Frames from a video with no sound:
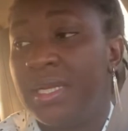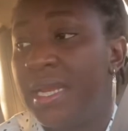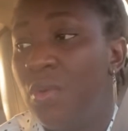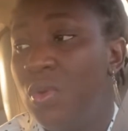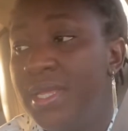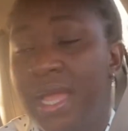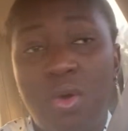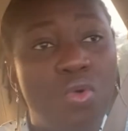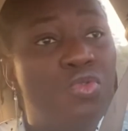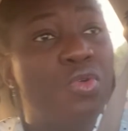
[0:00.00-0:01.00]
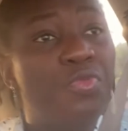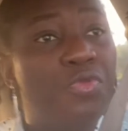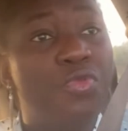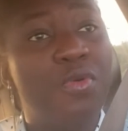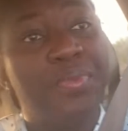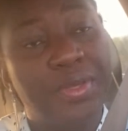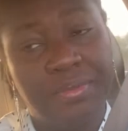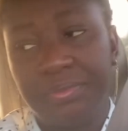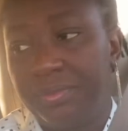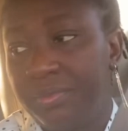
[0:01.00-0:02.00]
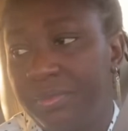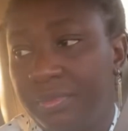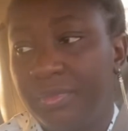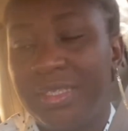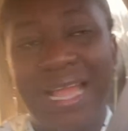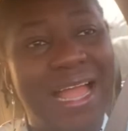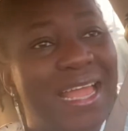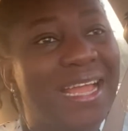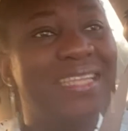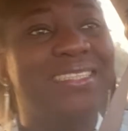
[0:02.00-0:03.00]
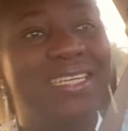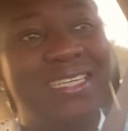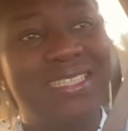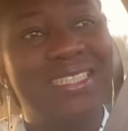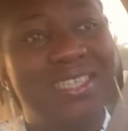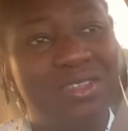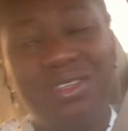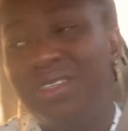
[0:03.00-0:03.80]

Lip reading: Now when you're odumphobia, I catch it say